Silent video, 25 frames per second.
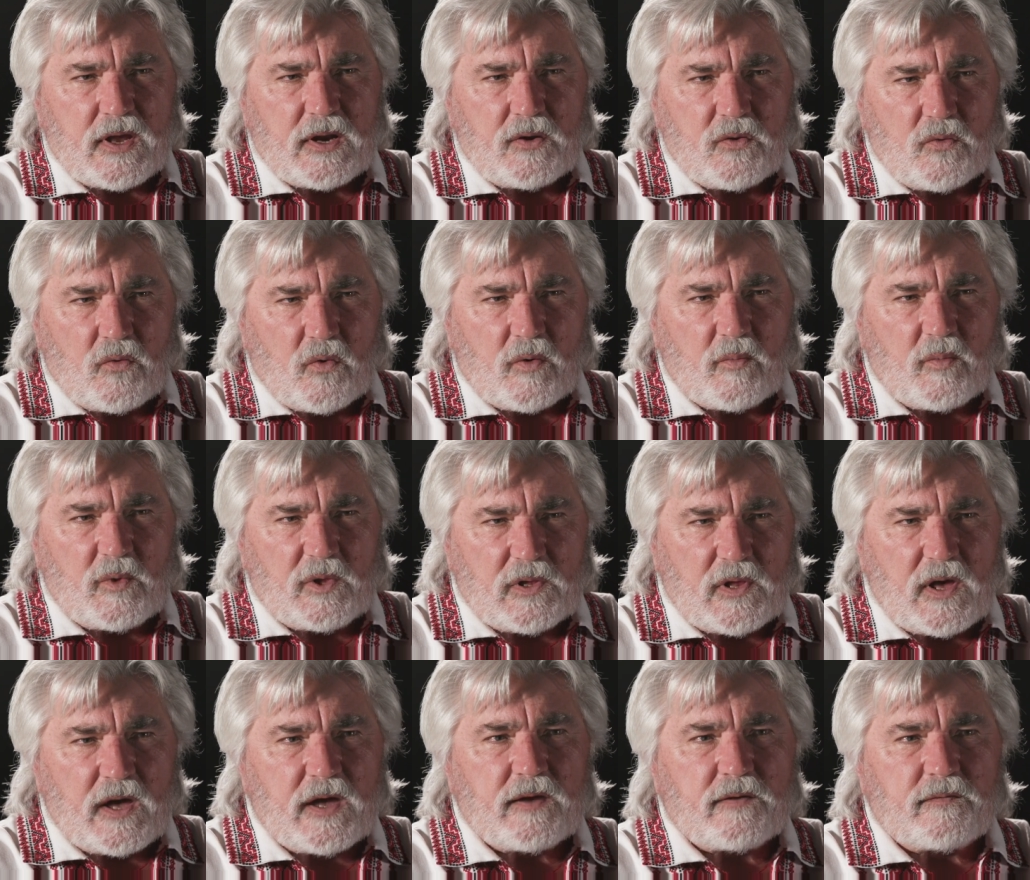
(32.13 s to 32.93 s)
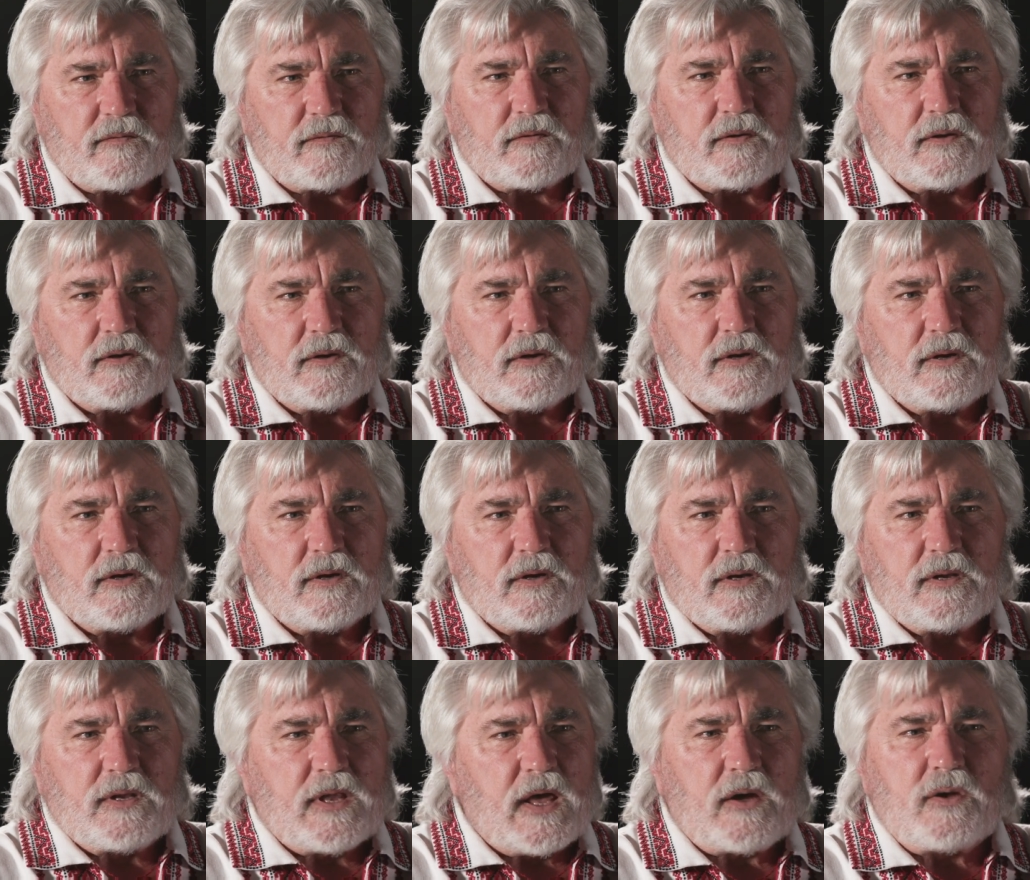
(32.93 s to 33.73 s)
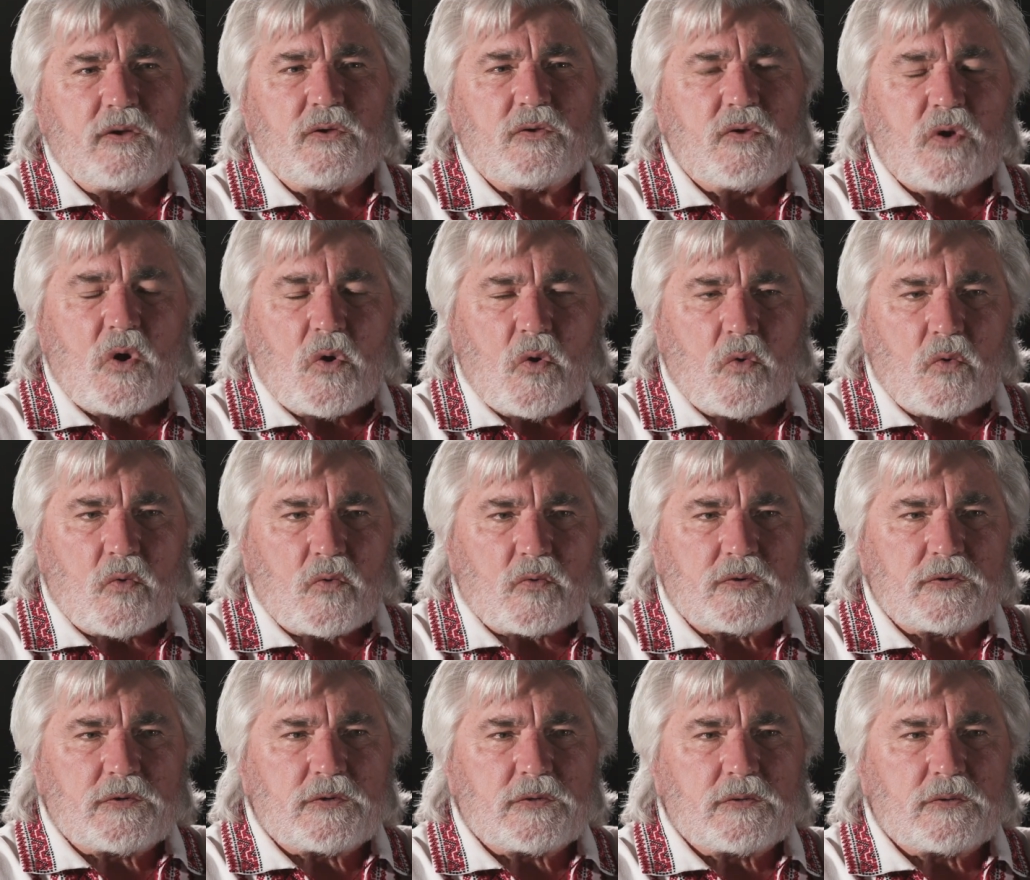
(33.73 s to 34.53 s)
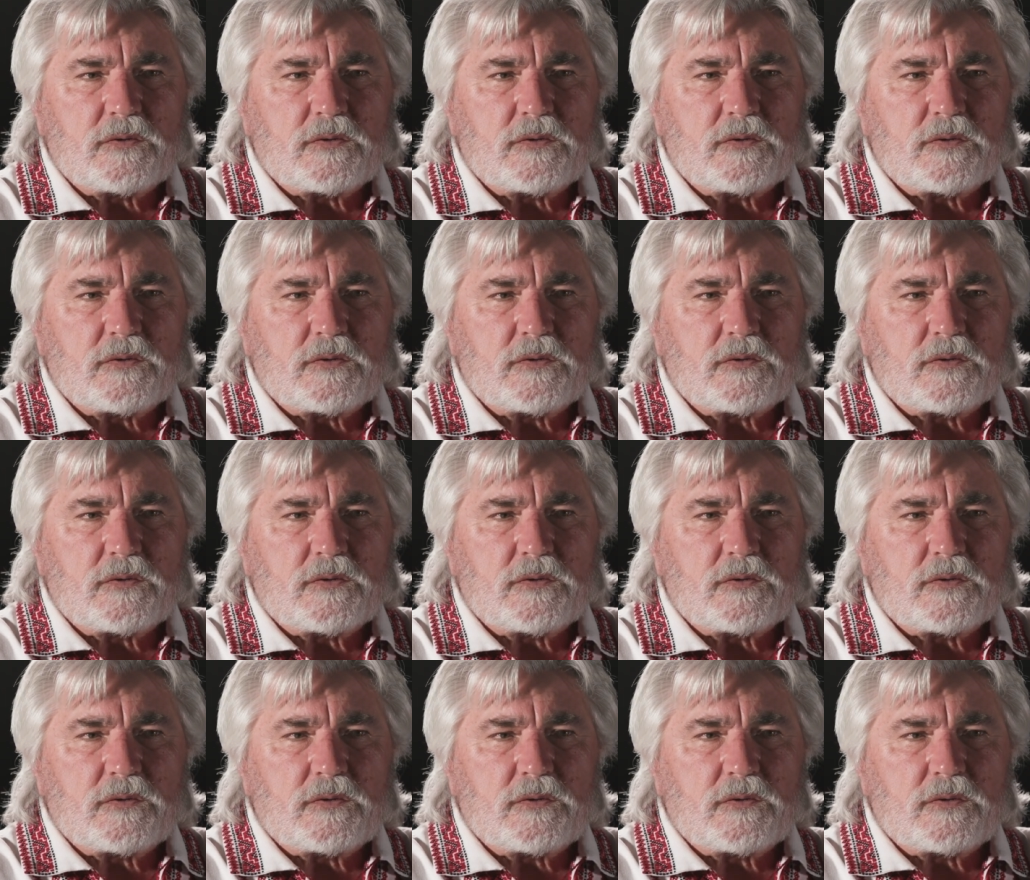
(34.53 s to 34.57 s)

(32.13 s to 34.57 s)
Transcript: had a normal life, now you don't.